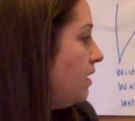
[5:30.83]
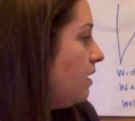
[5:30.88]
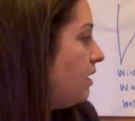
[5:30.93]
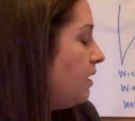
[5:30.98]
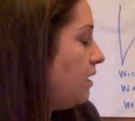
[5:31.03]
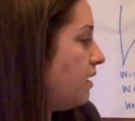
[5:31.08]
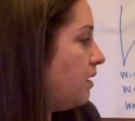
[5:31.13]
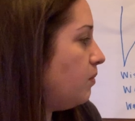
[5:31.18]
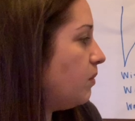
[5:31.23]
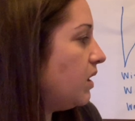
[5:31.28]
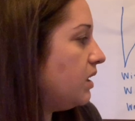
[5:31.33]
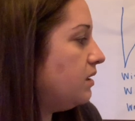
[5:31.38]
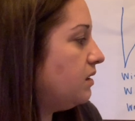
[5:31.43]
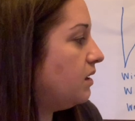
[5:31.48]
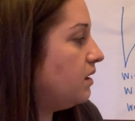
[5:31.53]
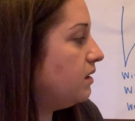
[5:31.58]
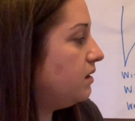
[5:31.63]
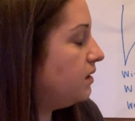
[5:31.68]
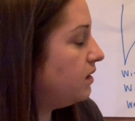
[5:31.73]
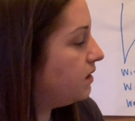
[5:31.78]

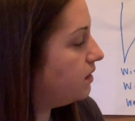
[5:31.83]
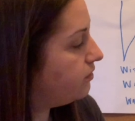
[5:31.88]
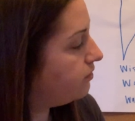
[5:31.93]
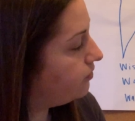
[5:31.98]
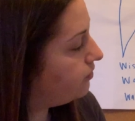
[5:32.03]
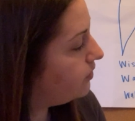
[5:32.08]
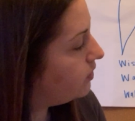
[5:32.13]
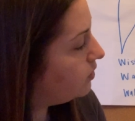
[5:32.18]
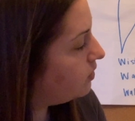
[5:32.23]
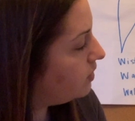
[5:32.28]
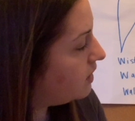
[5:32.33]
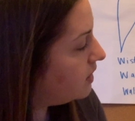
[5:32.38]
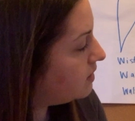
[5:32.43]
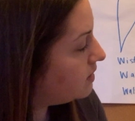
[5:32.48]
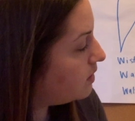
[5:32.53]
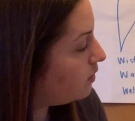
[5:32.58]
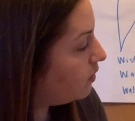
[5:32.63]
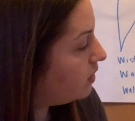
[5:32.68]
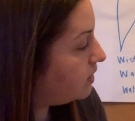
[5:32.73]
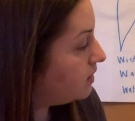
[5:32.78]
Another few things
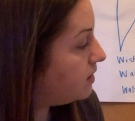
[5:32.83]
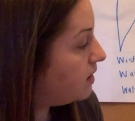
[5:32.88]
I want